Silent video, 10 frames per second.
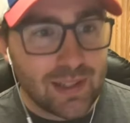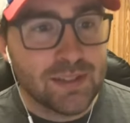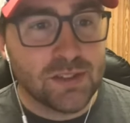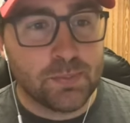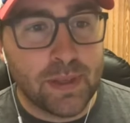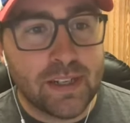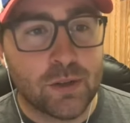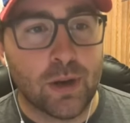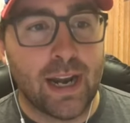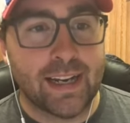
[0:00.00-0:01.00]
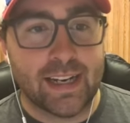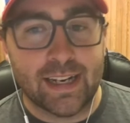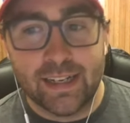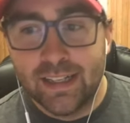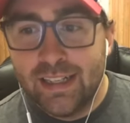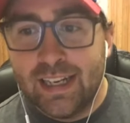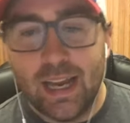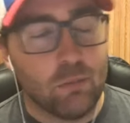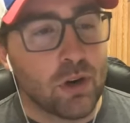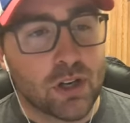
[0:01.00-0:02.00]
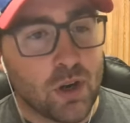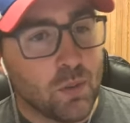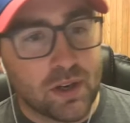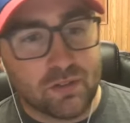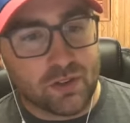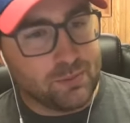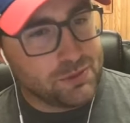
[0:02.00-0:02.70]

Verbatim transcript: speed cranking. And we're going from